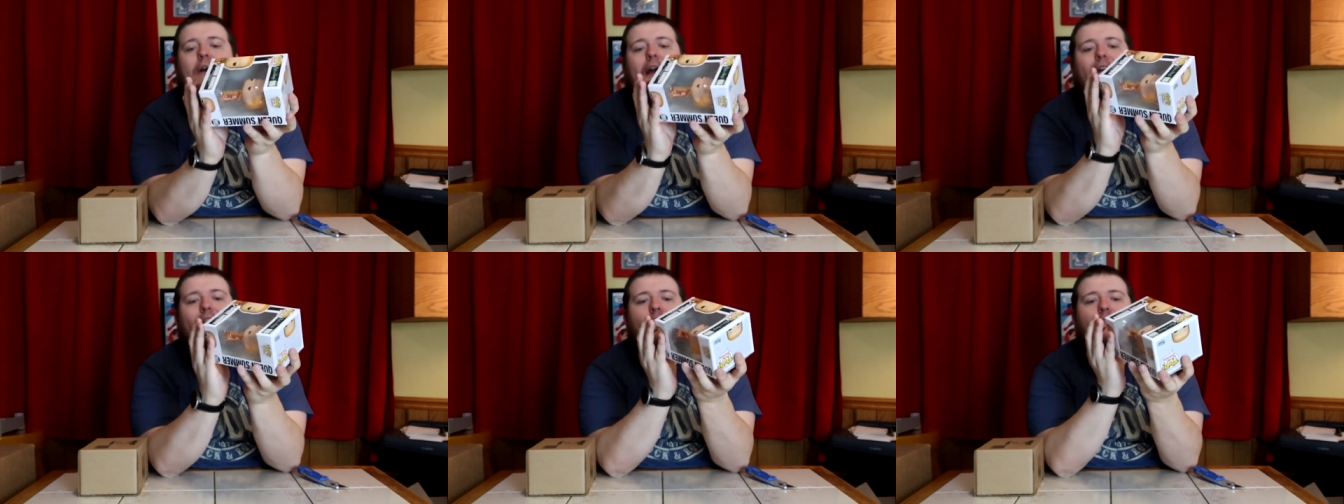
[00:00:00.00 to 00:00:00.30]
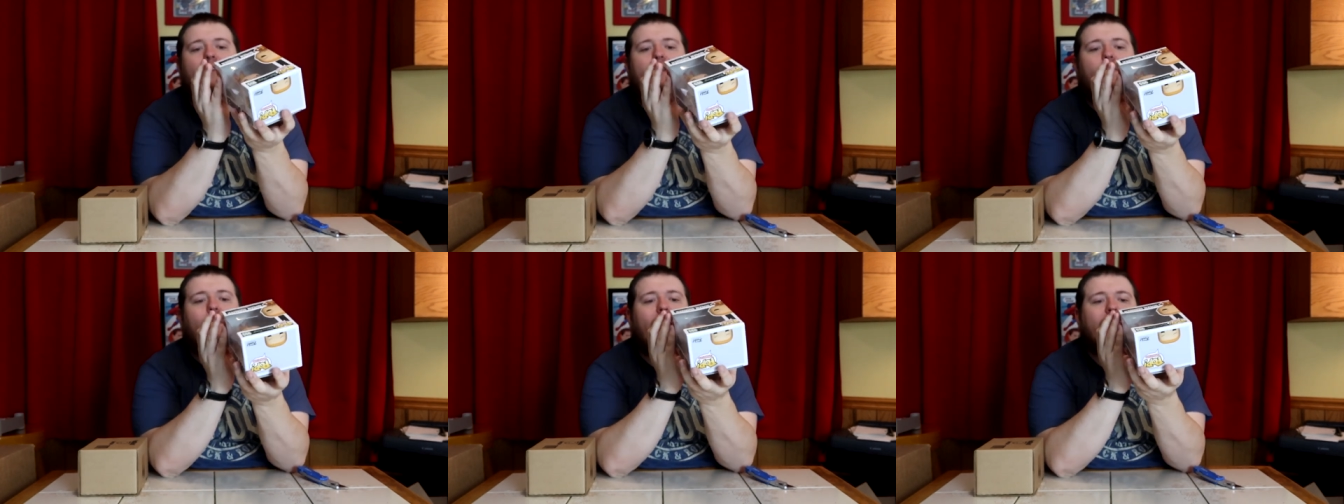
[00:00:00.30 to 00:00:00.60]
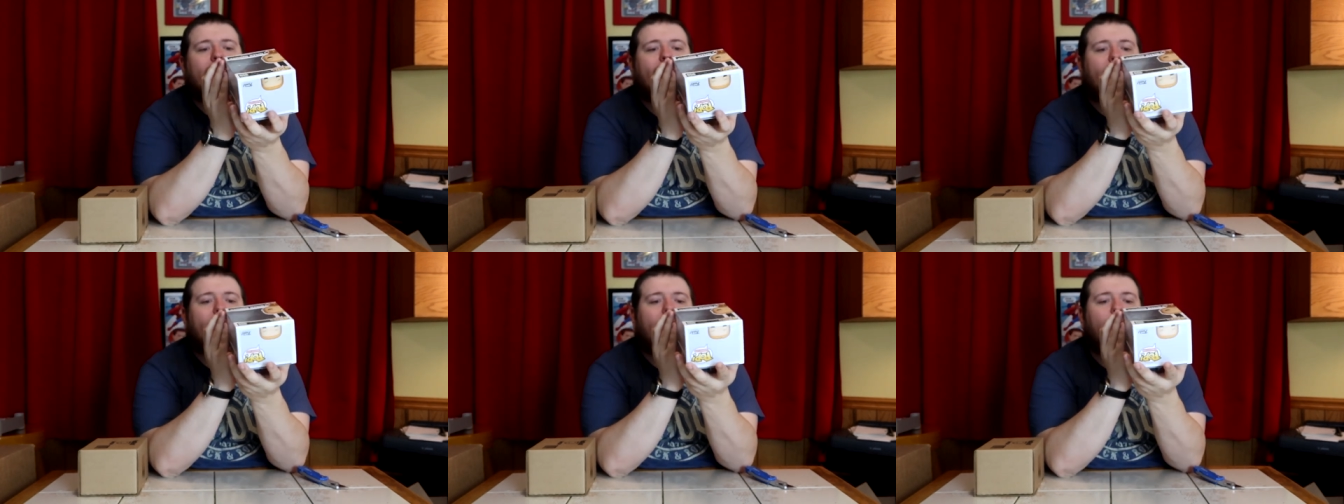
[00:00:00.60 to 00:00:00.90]
I haven't really
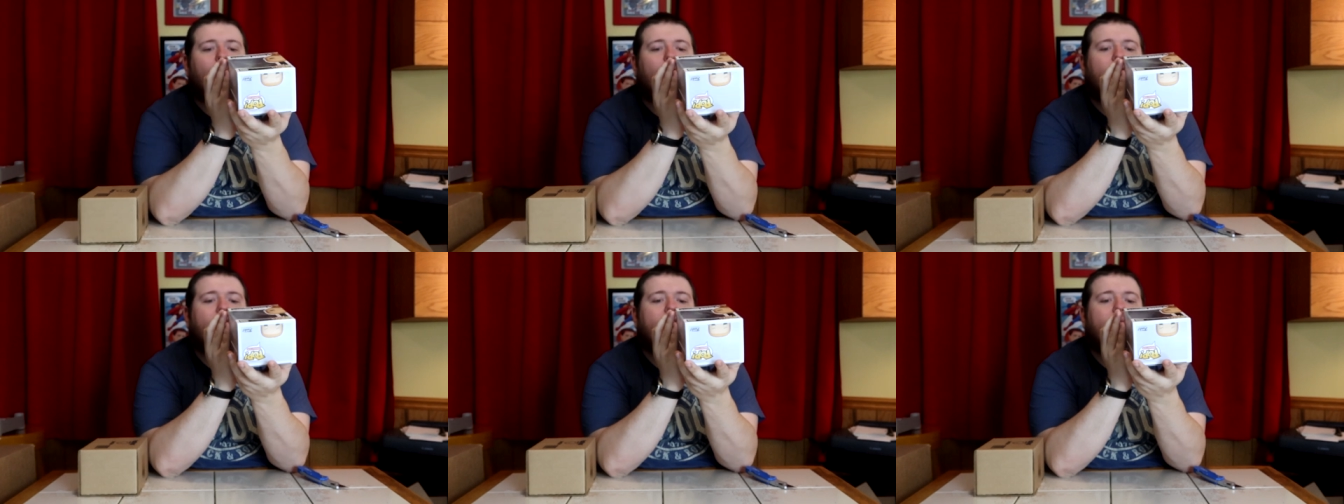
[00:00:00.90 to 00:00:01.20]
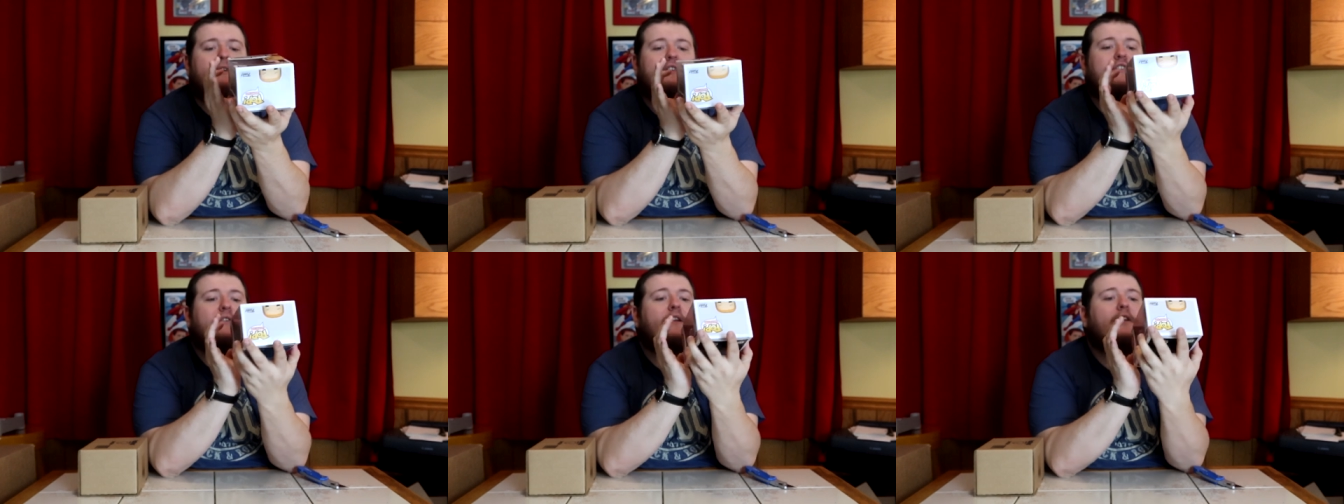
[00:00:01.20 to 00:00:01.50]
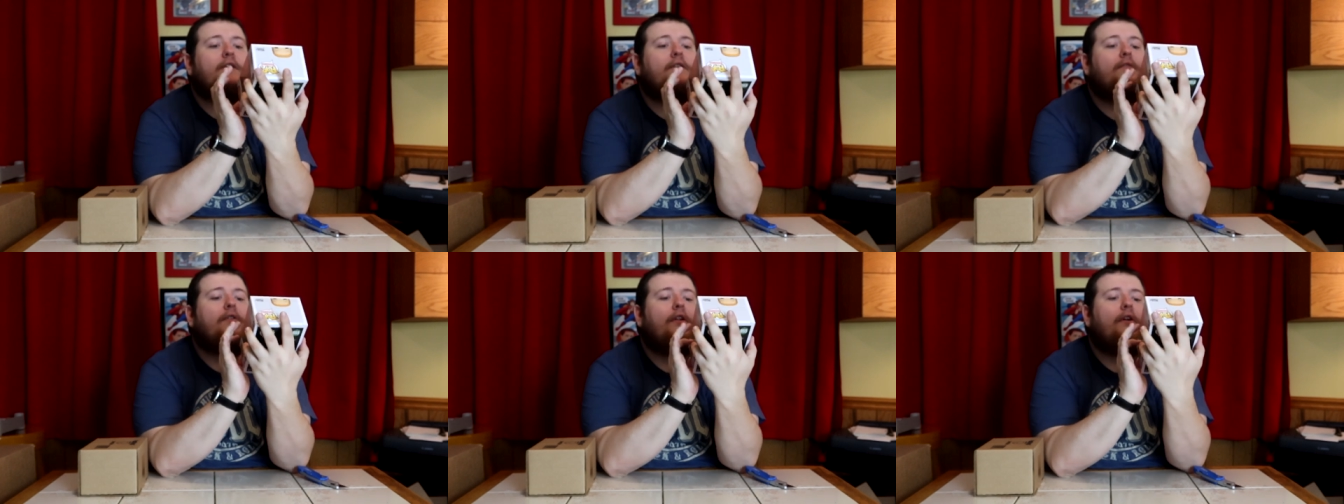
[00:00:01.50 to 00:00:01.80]
watched Rick and Morty too much, so I
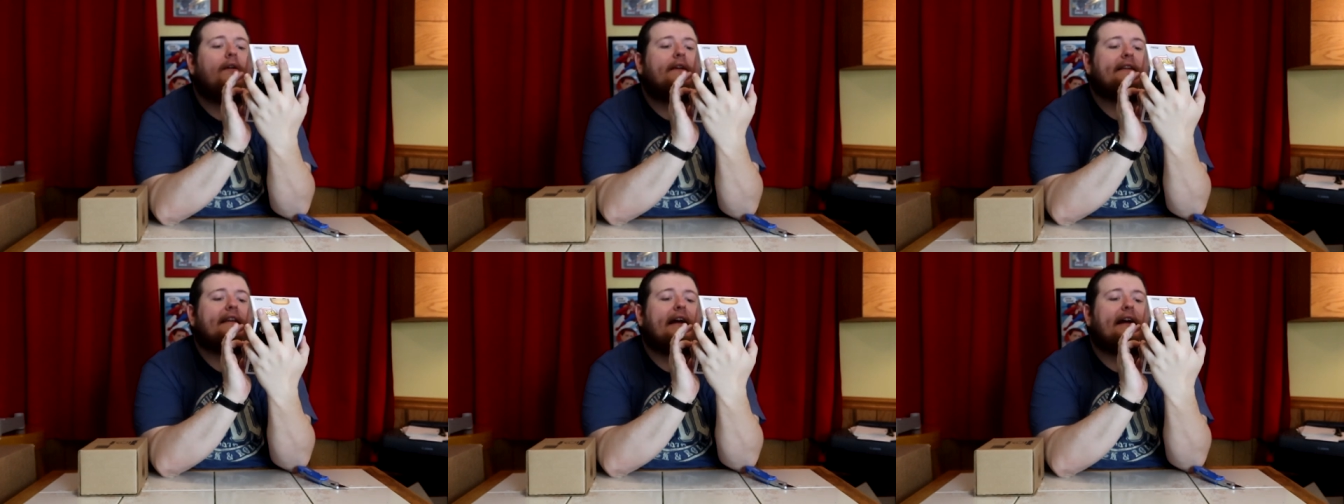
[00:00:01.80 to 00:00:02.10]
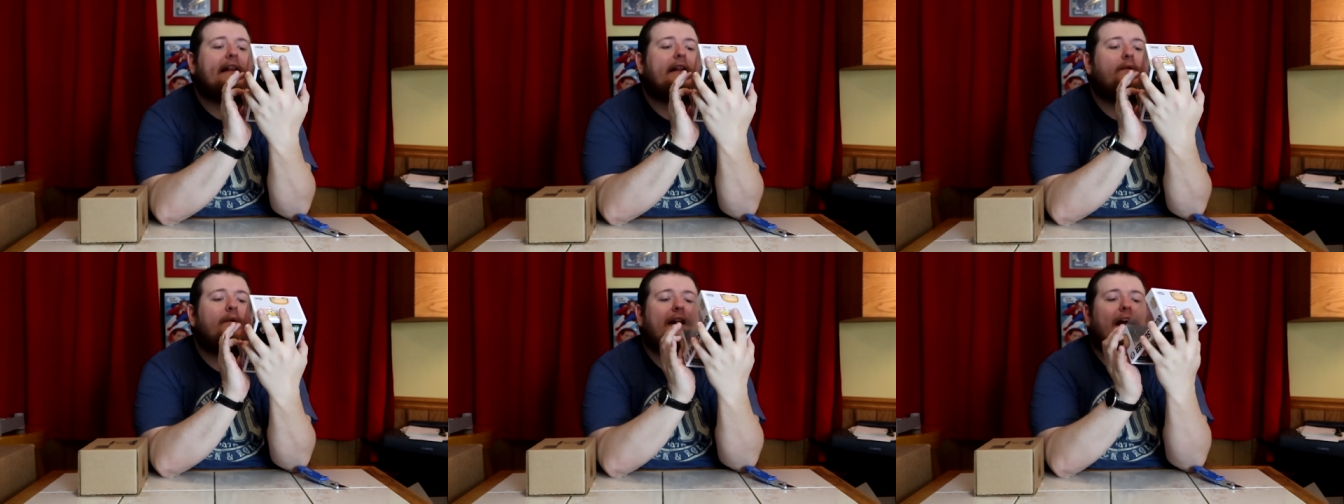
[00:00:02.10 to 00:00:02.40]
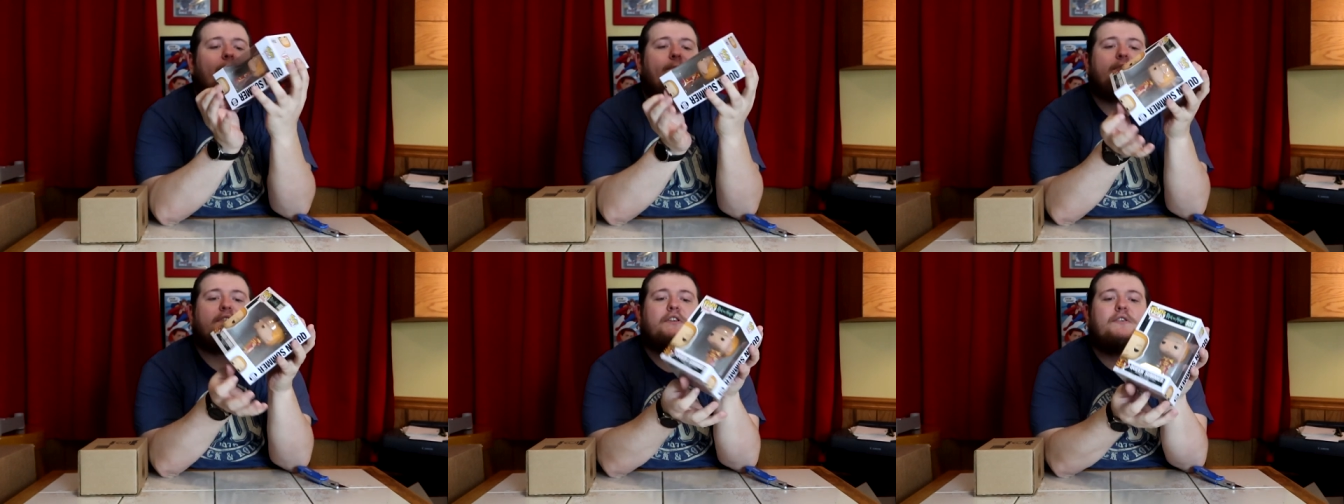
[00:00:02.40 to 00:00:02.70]
don't know exactly what
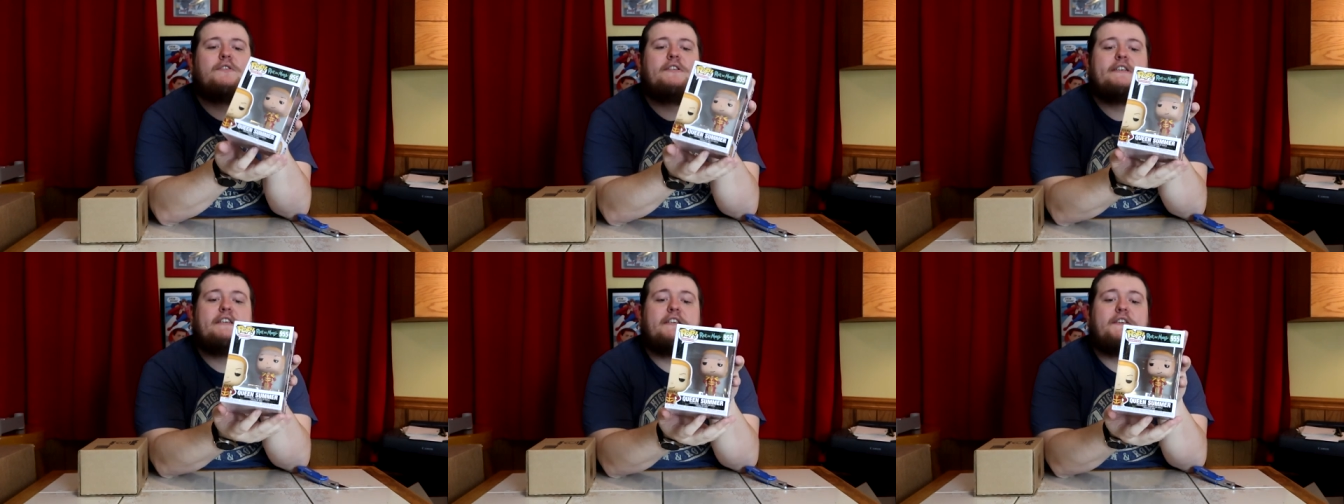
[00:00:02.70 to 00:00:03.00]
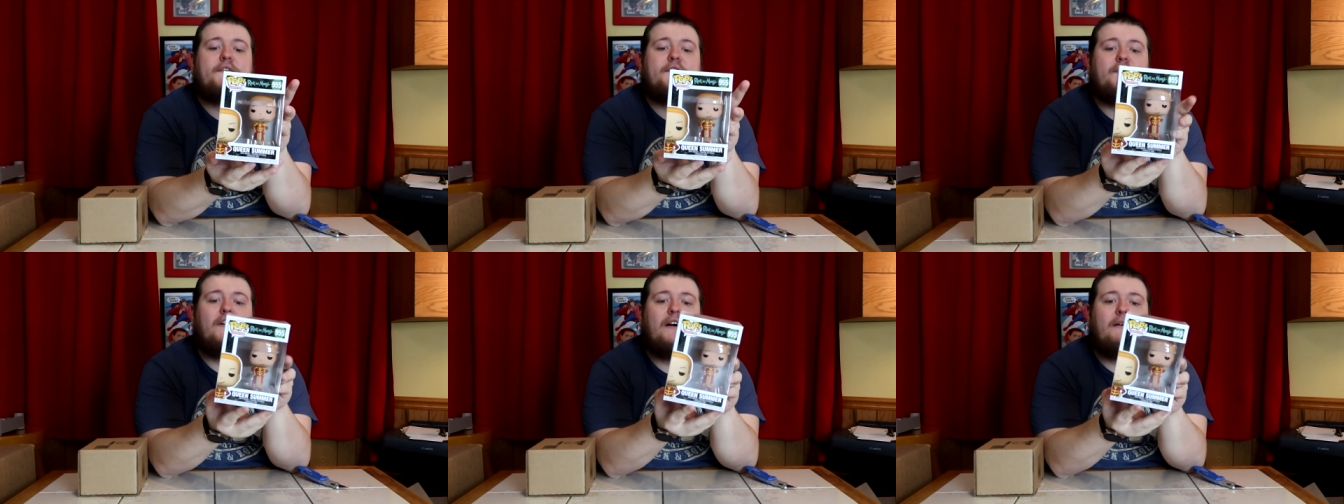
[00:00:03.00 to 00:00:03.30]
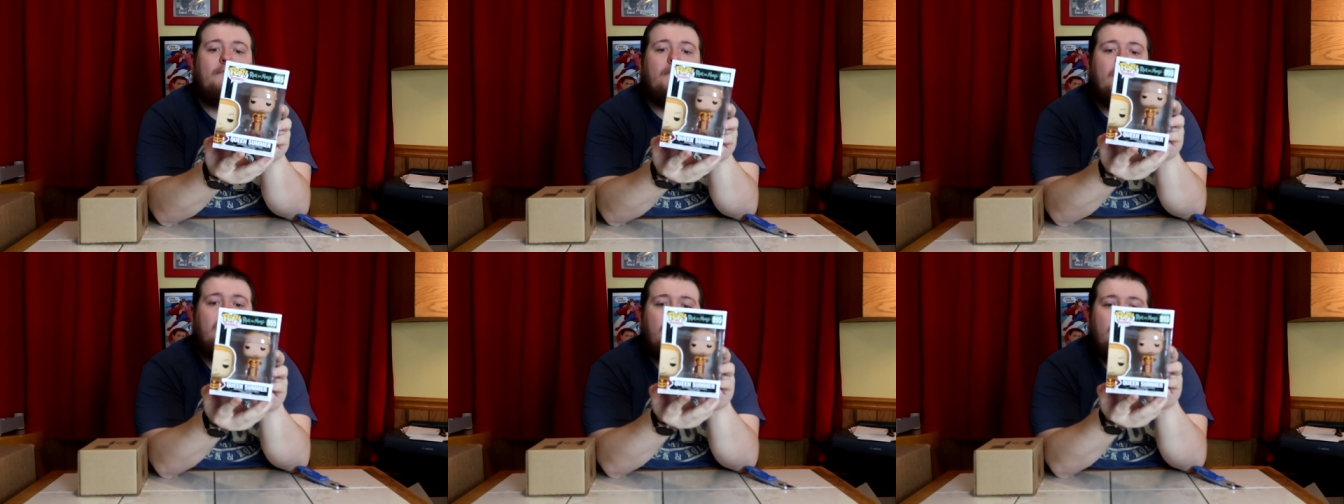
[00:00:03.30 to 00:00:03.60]
episode this is from.